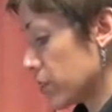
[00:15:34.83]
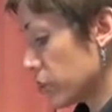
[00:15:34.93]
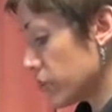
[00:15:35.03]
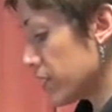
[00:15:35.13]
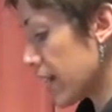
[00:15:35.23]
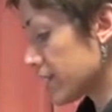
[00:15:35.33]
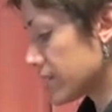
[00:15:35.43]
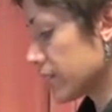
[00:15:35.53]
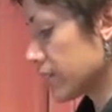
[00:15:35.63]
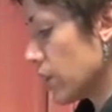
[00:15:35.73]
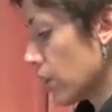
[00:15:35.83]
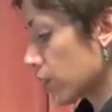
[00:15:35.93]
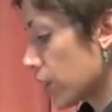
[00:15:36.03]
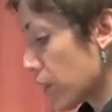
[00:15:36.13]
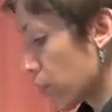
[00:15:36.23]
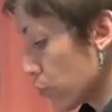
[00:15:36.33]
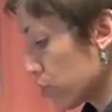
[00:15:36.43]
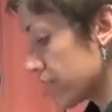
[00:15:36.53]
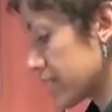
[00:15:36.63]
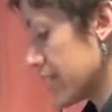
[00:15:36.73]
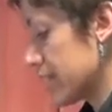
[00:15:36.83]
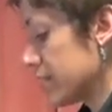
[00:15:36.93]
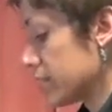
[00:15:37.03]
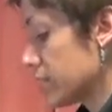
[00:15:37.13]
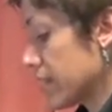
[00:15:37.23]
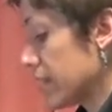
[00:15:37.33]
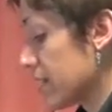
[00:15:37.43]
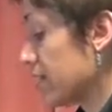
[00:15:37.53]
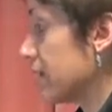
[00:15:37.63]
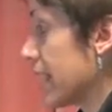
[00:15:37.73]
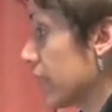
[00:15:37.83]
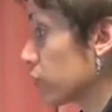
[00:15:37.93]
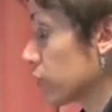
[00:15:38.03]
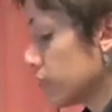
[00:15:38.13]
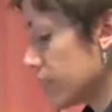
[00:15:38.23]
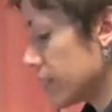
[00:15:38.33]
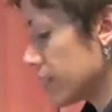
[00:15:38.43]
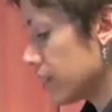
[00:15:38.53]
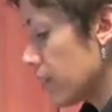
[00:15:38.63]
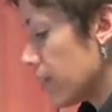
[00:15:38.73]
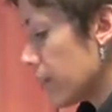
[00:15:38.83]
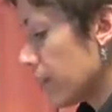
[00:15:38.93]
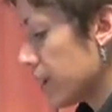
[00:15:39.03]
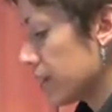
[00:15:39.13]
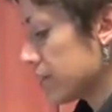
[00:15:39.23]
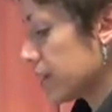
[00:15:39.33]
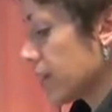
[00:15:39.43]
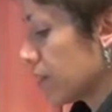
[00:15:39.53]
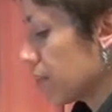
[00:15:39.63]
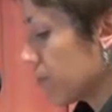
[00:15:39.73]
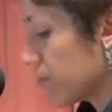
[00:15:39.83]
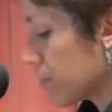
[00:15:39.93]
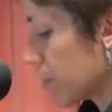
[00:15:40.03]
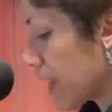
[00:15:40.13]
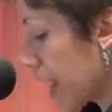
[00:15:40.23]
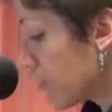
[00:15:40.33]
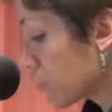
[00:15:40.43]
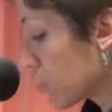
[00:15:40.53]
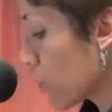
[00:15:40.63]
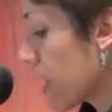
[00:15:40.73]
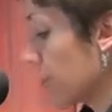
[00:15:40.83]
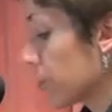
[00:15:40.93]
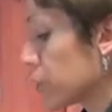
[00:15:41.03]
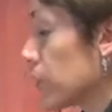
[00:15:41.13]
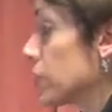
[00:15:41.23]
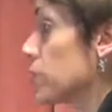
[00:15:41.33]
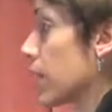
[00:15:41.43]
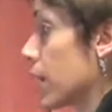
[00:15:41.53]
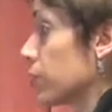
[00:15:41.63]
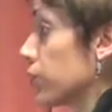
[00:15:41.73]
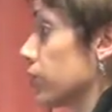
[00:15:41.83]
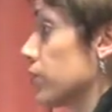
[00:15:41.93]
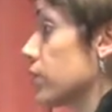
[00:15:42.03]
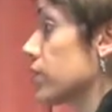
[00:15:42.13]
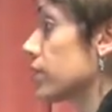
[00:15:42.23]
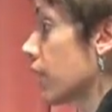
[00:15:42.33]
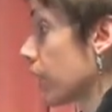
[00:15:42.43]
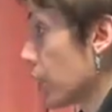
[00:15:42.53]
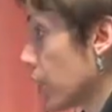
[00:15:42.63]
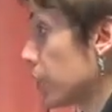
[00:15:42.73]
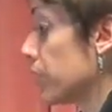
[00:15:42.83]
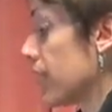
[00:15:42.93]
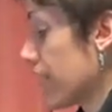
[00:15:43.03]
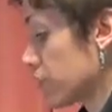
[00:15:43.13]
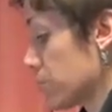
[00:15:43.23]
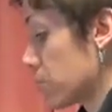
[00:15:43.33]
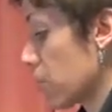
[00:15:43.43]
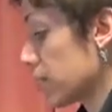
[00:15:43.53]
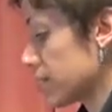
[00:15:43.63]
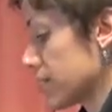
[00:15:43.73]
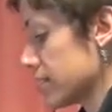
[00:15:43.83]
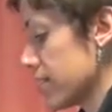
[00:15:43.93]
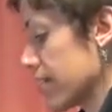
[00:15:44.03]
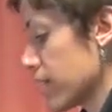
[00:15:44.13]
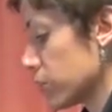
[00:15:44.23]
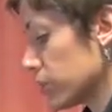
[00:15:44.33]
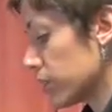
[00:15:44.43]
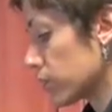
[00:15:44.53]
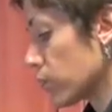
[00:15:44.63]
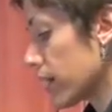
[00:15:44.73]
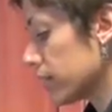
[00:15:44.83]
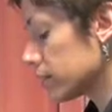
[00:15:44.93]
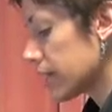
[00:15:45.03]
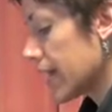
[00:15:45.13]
So she has to get through the skin so that they can then actually feed. But after a while they're going to be able to do this on their own and actually process the animal as well.